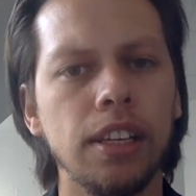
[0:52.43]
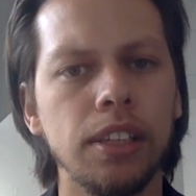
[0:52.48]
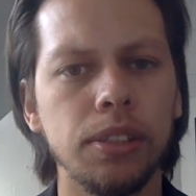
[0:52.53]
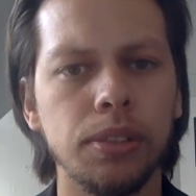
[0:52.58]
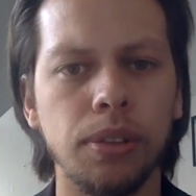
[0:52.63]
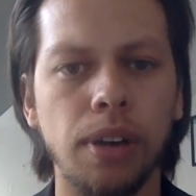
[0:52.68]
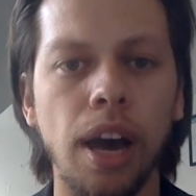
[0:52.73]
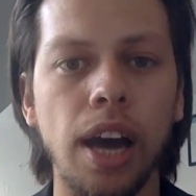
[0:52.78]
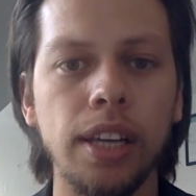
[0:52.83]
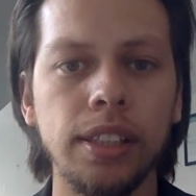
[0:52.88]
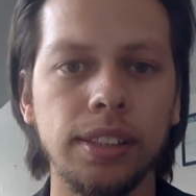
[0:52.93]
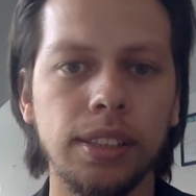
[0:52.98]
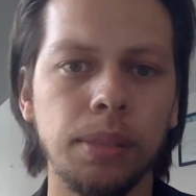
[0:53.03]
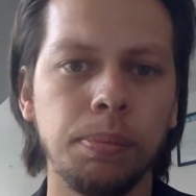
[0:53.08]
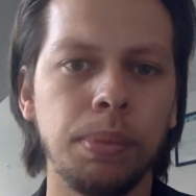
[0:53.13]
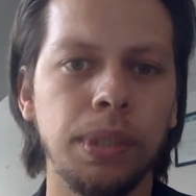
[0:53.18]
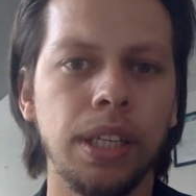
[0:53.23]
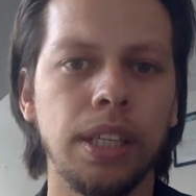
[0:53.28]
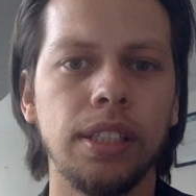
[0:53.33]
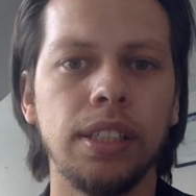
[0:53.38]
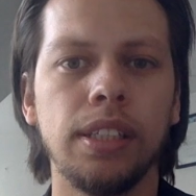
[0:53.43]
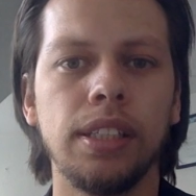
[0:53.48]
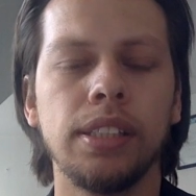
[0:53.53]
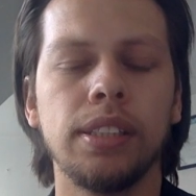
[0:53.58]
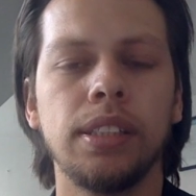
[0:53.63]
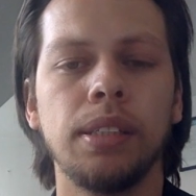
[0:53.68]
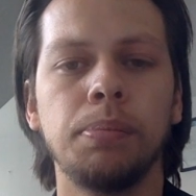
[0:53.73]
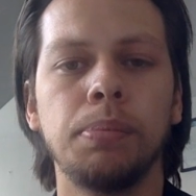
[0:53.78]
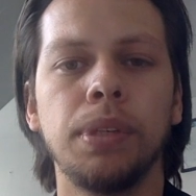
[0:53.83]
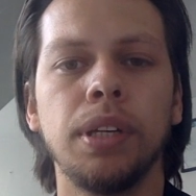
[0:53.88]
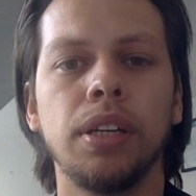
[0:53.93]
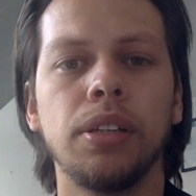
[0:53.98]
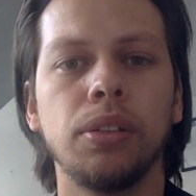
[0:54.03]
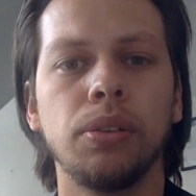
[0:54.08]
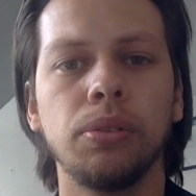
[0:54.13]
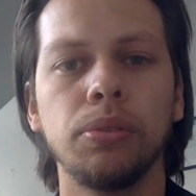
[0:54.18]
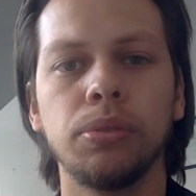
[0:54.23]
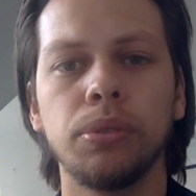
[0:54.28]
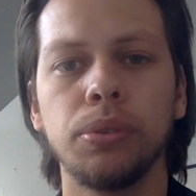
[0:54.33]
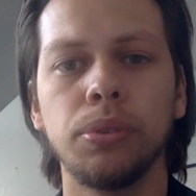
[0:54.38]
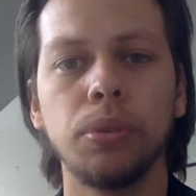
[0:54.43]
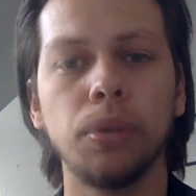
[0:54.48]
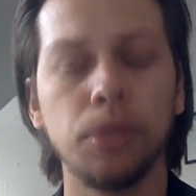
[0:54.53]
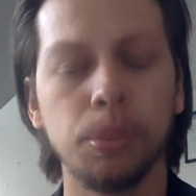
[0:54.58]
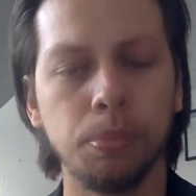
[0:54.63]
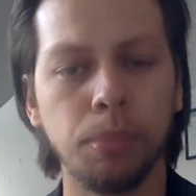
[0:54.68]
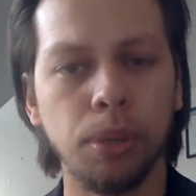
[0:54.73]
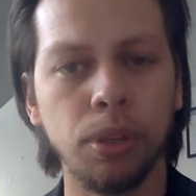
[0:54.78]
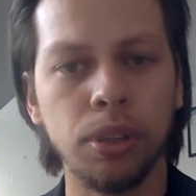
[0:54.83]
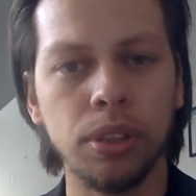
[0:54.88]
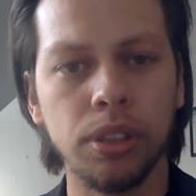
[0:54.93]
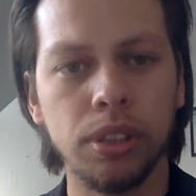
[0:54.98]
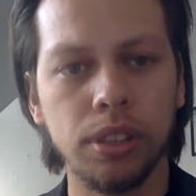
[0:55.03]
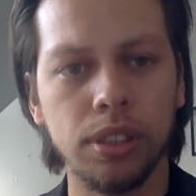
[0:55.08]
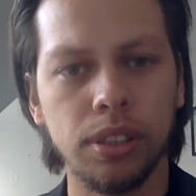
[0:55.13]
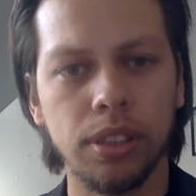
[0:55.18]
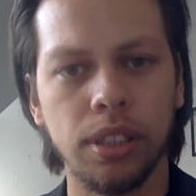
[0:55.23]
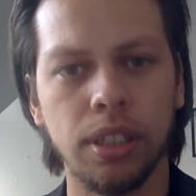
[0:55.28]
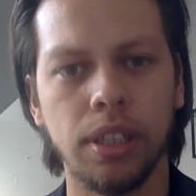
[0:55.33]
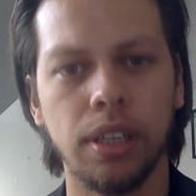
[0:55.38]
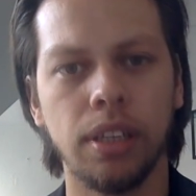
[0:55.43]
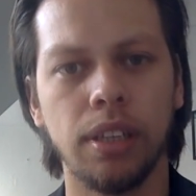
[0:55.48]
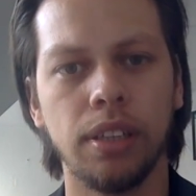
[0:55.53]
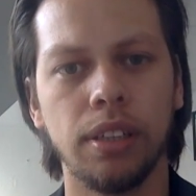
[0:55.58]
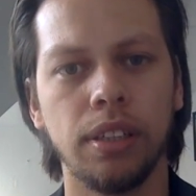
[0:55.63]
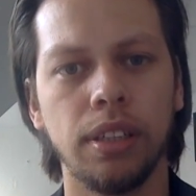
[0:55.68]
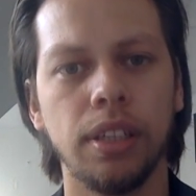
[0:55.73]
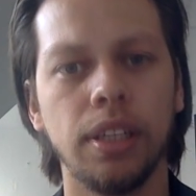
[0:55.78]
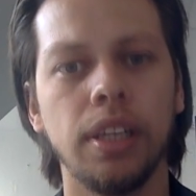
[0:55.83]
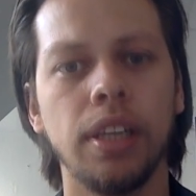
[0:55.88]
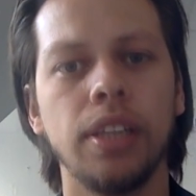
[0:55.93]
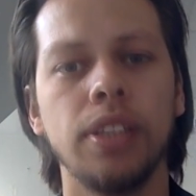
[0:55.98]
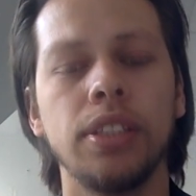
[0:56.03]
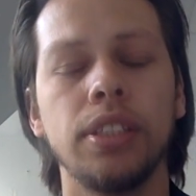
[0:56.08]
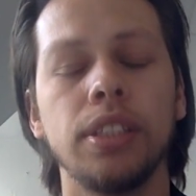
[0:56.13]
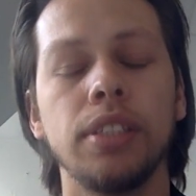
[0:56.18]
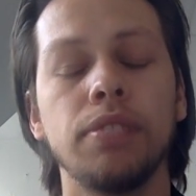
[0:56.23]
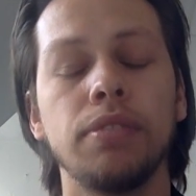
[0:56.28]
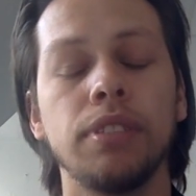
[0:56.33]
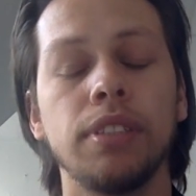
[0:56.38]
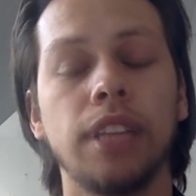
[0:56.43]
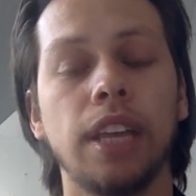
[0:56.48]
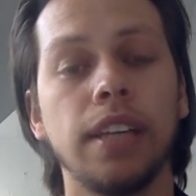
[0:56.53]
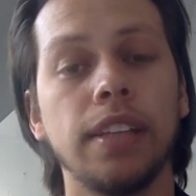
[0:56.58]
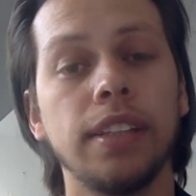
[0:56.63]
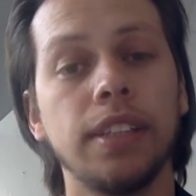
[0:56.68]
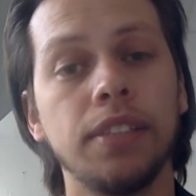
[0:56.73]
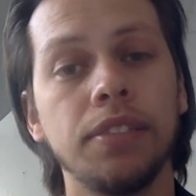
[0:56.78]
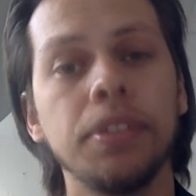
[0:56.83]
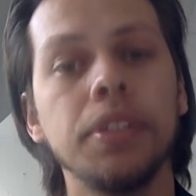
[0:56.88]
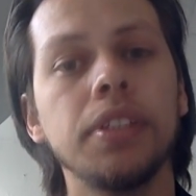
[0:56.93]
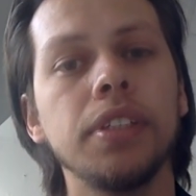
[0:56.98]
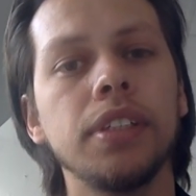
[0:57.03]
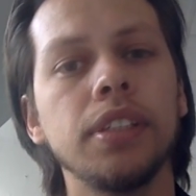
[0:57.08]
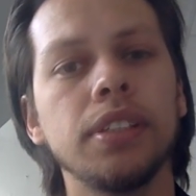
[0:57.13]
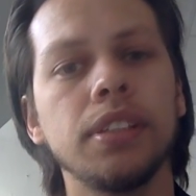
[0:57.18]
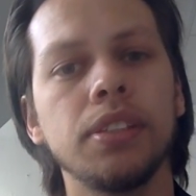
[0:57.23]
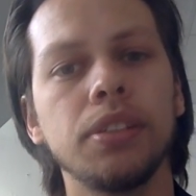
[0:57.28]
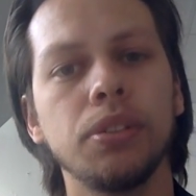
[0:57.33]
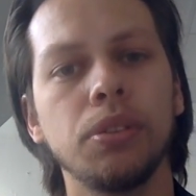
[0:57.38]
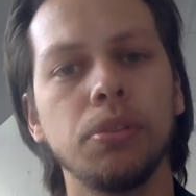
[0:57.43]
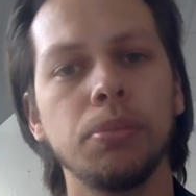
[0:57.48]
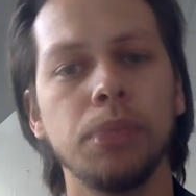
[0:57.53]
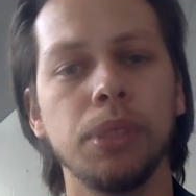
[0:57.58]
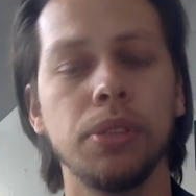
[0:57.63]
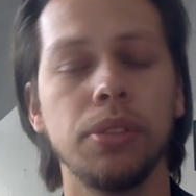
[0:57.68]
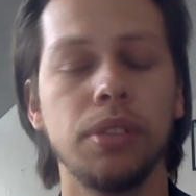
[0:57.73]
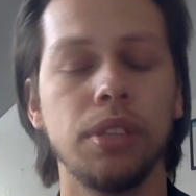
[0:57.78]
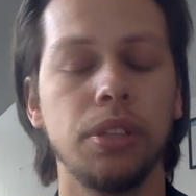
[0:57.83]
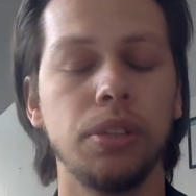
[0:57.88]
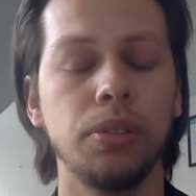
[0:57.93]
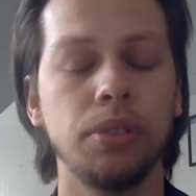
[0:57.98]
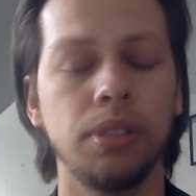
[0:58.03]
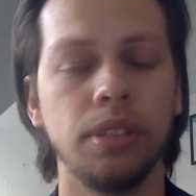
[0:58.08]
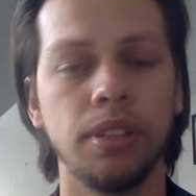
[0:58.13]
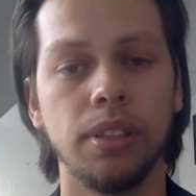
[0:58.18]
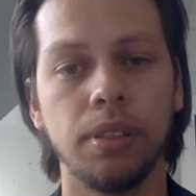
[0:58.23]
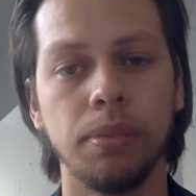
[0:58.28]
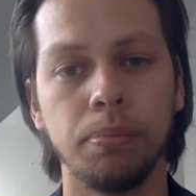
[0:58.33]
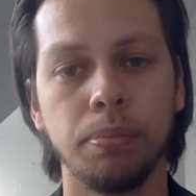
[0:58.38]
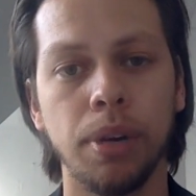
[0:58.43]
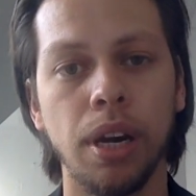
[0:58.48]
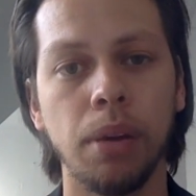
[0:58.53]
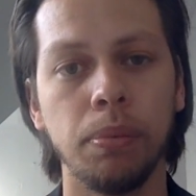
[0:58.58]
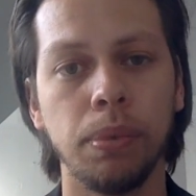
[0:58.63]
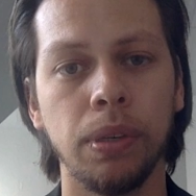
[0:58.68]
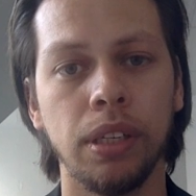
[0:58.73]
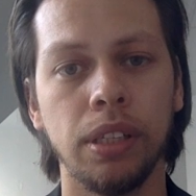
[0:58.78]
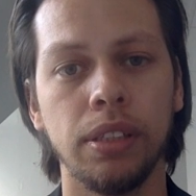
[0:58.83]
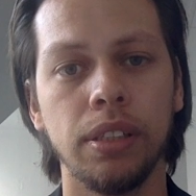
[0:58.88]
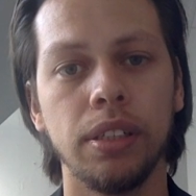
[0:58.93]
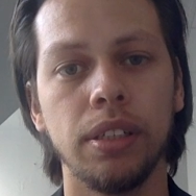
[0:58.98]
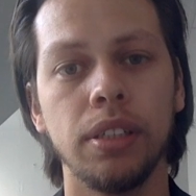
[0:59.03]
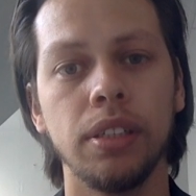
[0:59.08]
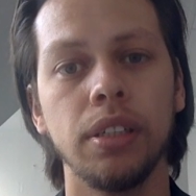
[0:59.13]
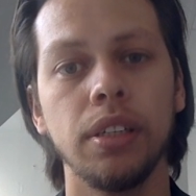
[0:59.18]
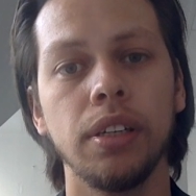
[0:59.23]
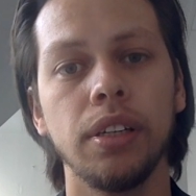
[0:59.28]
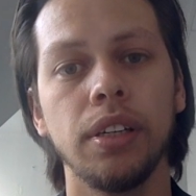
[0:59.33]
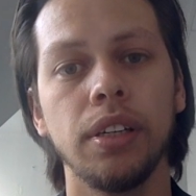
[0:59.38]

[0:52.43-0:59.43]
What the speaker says: So ISTP and ESTP are known to do sports and engage in different activities and so on because they're using primarily their